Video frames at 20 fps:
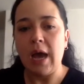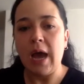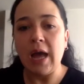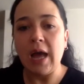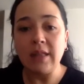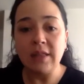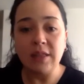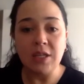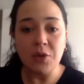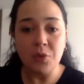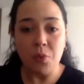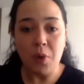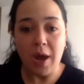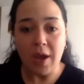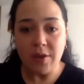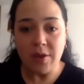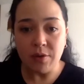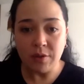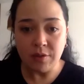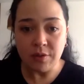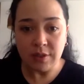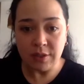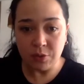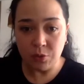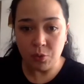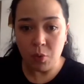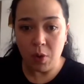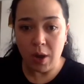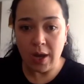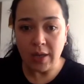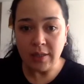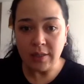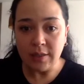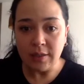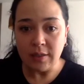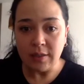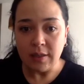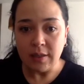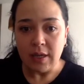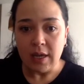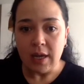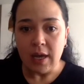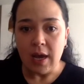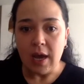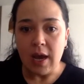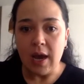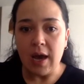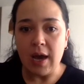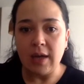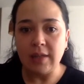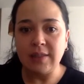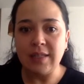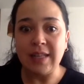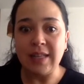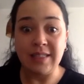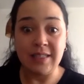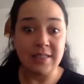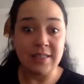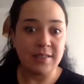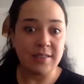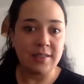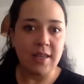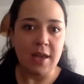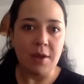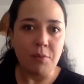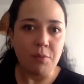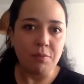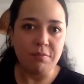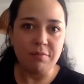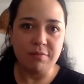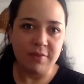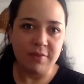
anti-riot squad that is the